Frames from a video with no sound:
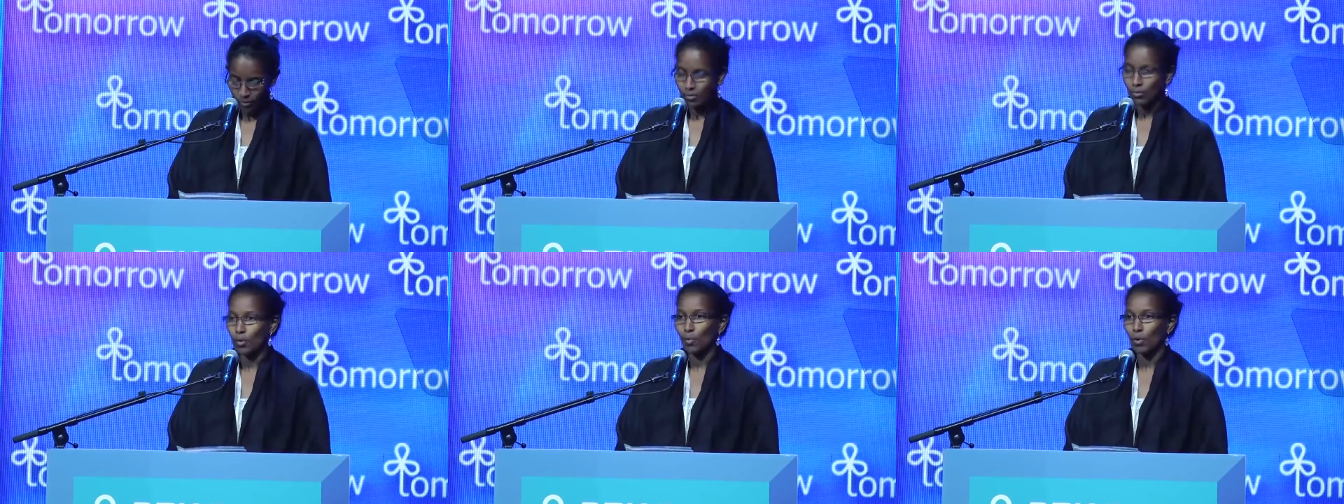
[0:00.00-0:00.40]

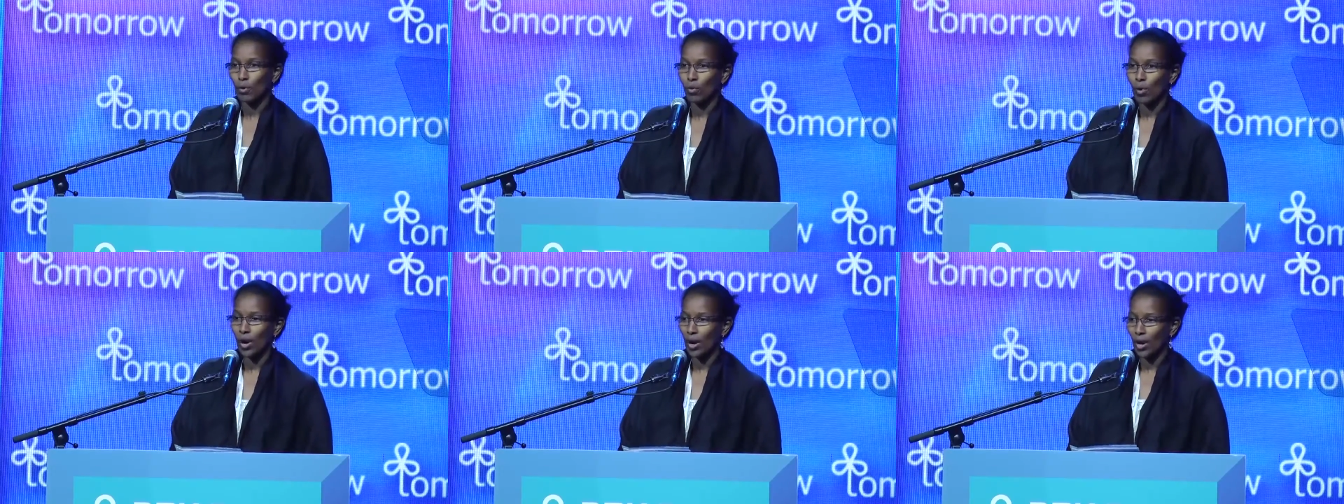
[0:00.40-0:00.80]
people who
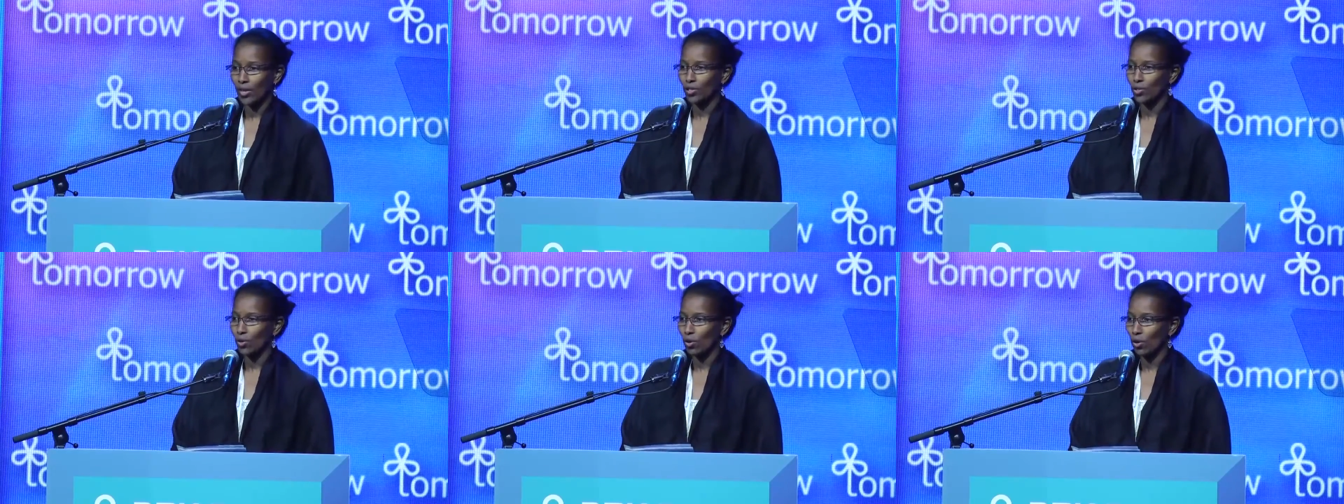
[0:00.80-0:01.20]
are
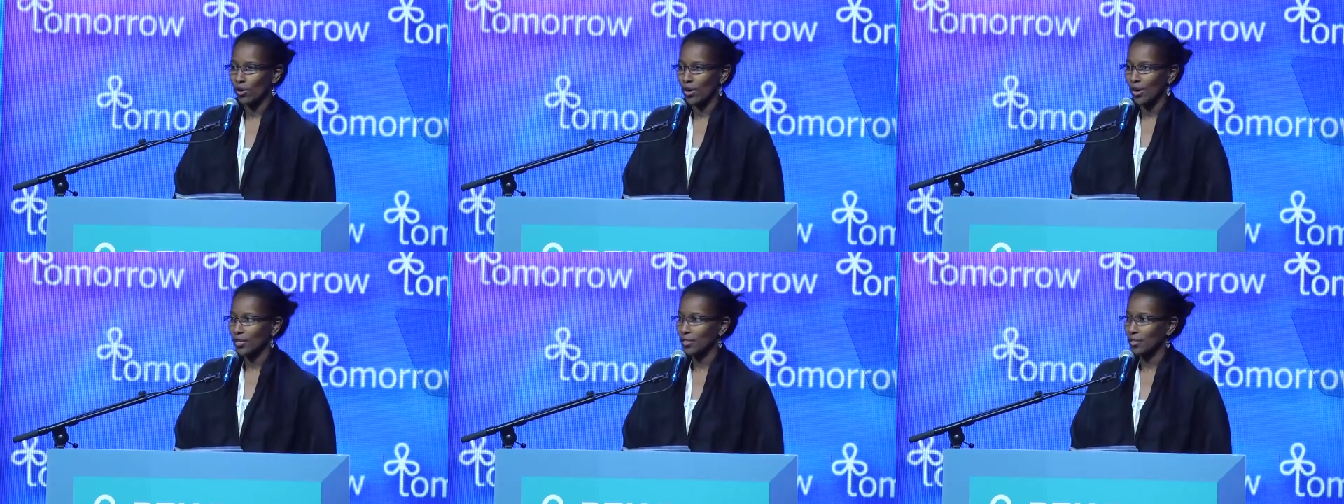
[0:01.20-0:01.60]
as old
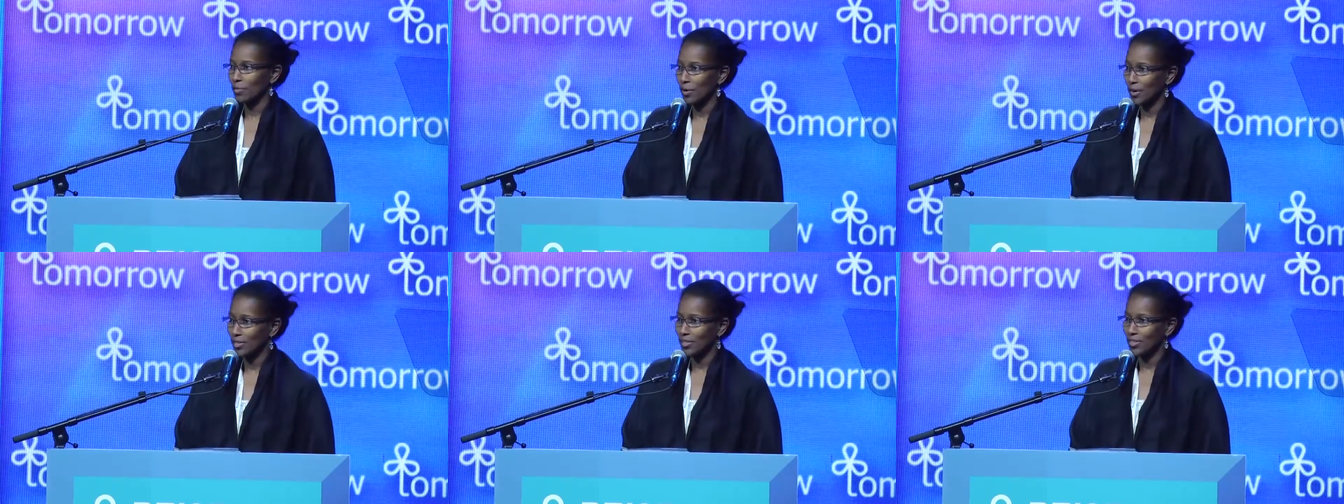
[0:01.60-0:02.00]
as the
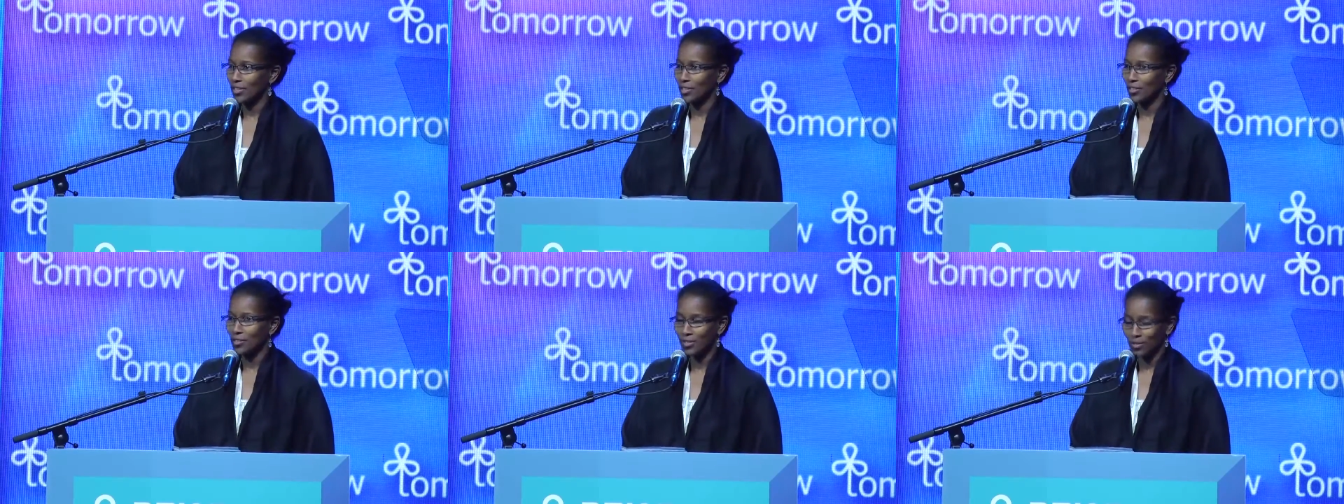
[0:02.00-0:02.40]

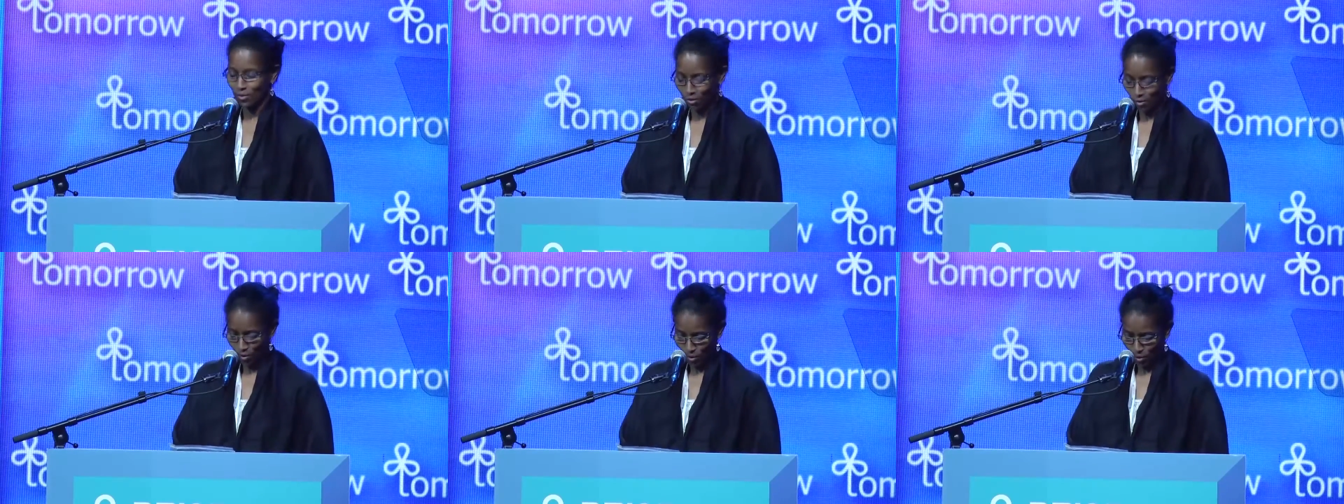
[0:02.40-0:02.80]
president,
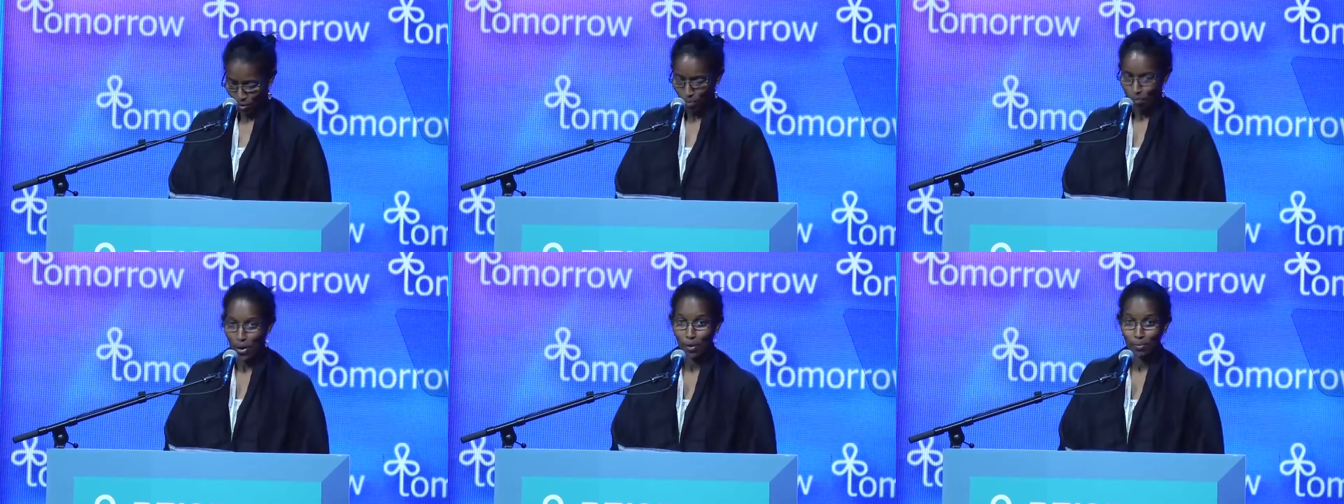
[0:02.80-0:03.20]
or
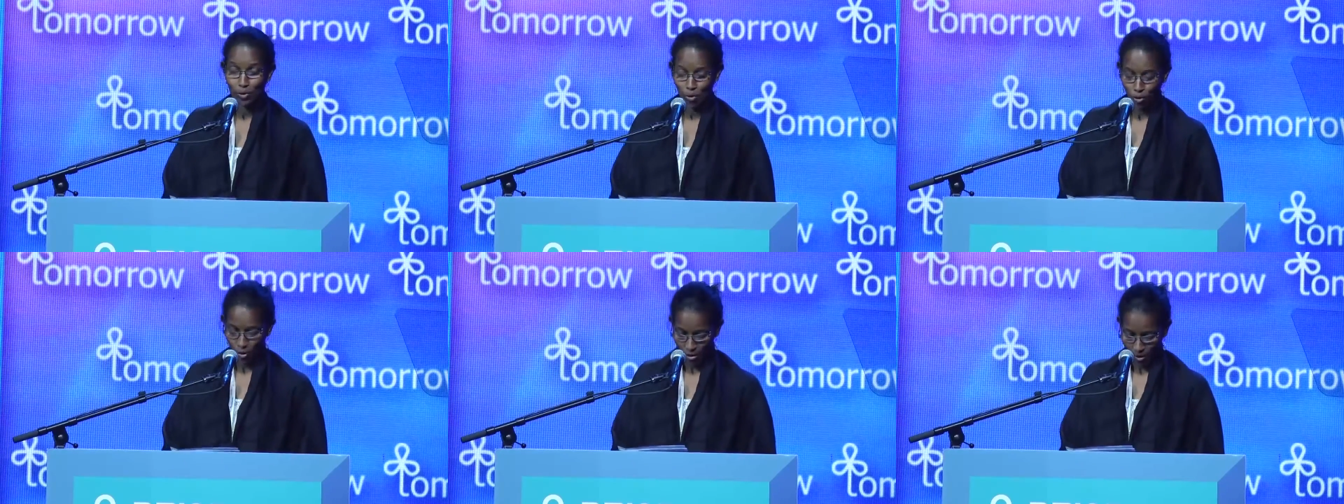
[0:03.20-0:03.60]
perhaps
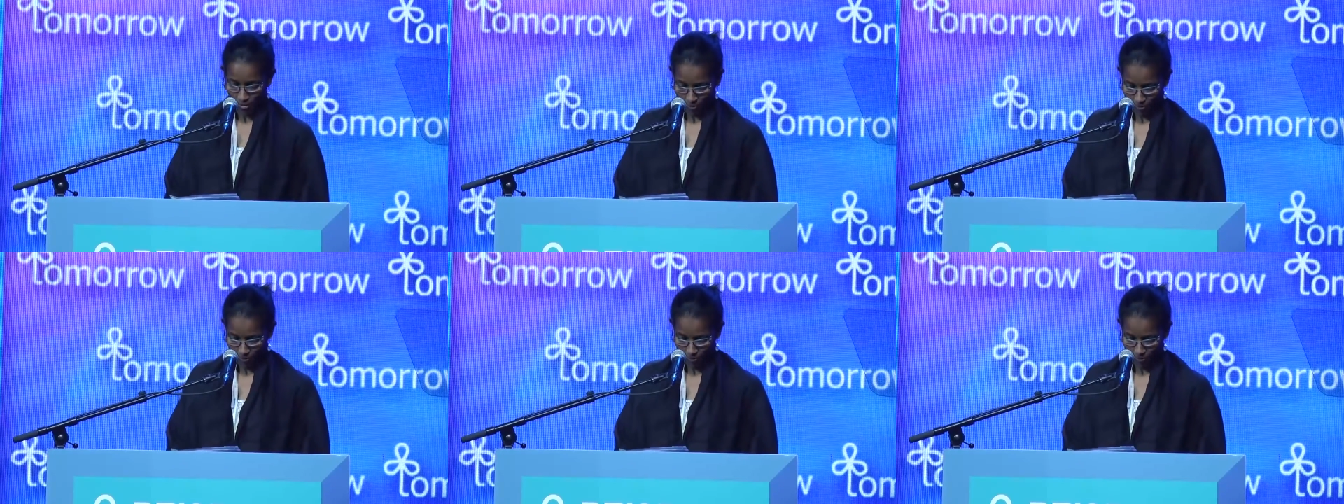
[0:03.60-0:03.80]
older,